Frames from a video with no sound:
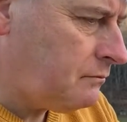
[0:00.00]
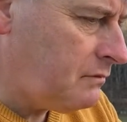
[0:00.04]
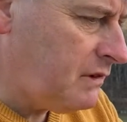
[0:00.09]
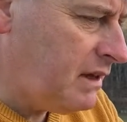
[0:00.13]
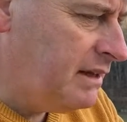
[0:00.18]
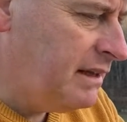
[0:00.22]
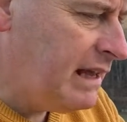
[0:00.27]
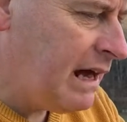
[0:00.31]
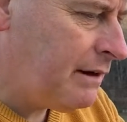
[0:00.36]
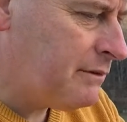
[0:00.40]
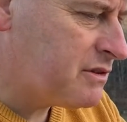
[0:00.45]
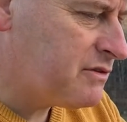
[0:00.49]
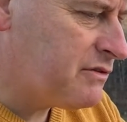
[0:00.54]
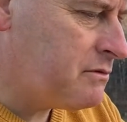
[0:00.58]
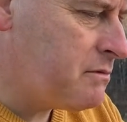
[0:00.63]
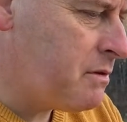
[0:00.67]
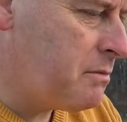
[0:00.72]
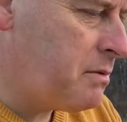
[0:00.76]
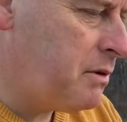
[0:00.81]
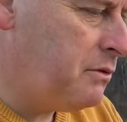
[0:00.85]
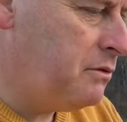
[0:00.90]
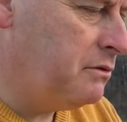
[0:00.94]
And that was from
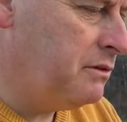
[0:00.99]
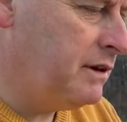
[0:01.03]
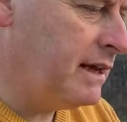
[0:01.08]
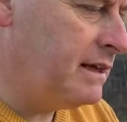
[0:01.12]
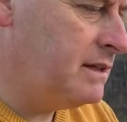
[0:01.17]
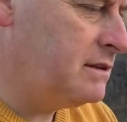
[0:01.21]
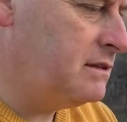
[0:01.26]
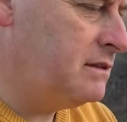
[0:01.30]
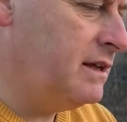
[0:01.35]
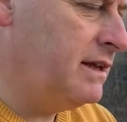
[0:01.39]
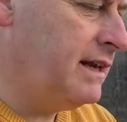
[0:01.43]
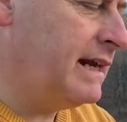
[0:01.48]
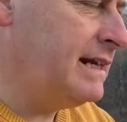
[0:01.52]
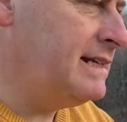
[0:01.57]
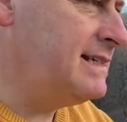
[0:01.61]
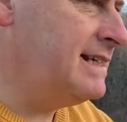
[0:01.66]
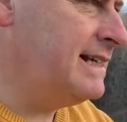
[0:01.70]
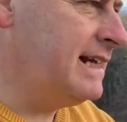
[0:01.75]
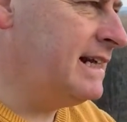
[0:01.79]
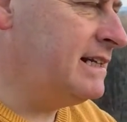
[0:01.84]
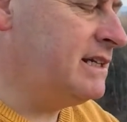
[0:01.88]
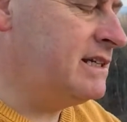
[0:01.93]
about the
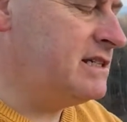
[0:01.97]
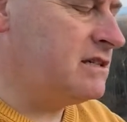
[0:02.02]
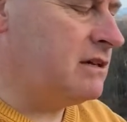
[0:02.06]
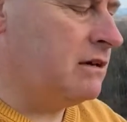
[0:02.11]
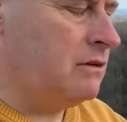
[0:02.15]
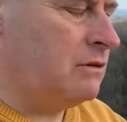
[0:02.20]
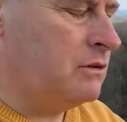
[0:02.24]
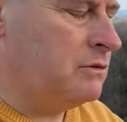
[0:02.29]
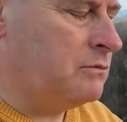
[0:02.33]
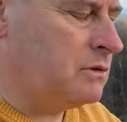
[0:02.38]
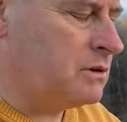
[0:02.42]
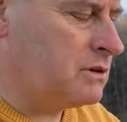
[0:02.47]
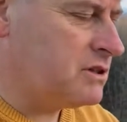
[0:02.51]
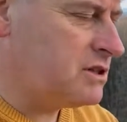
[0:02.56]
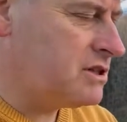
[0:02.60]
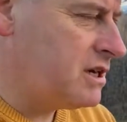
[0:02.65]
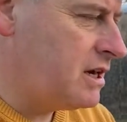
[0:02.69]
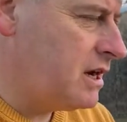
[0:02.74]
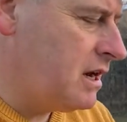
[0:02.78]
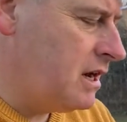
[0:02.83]
1980s onwards.